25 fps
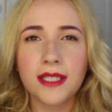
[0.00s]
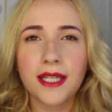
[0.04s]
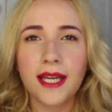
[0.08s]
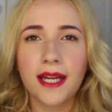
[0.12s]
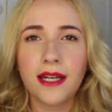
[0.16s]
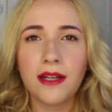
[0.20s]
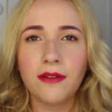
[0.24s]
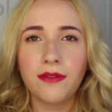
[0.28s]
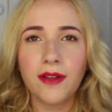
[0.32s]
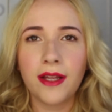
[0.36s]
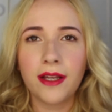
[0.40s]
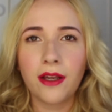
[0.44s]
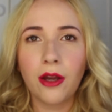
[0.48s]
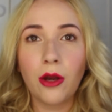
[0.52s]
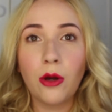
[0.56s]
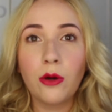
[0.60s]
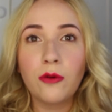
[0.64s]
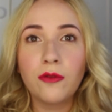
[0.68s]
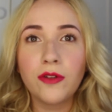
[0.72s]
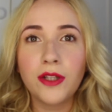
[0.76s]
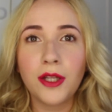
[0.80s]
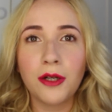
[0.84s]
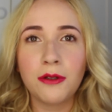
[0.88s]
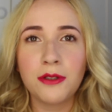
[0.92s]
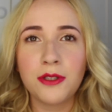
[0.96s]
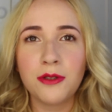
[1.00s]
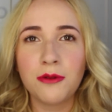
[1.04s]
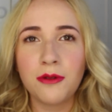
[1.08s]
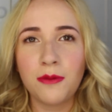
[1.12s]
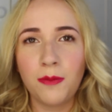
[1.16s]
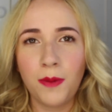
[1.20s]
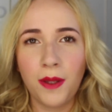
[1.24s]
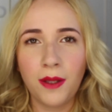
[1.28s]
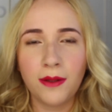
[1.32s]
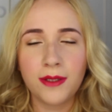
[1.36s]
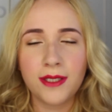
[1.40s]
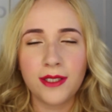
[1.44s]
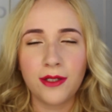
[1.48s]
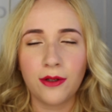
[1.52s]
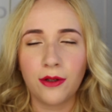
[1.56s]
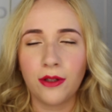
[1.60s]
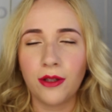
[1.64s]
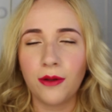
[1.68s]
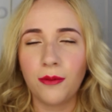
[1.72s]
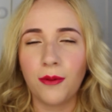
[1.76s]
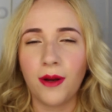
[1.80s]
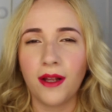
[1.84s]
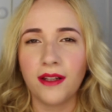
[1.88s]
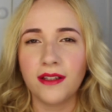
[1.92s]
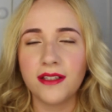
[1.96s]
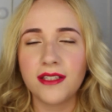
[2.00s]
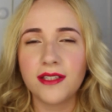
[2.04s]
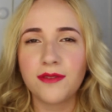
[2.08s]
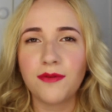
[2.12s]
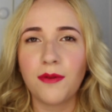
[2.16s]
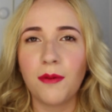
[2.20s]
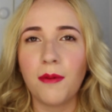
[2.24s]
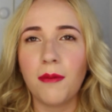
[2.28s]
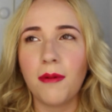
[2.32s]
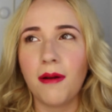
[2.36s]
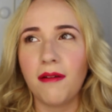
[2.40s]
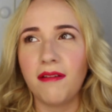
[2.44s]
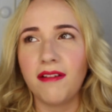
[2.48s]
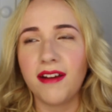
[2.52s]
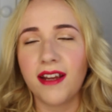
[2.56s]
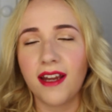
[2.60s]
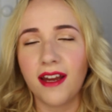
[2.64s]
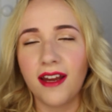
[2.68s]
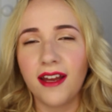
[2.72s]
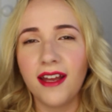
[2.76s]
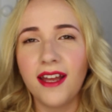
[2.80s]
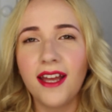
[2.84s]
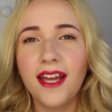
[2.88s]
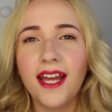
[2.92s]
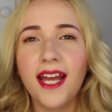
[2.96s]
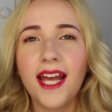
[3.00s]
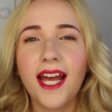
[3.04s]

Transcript: to kind of like overload you with beauty all at once from America.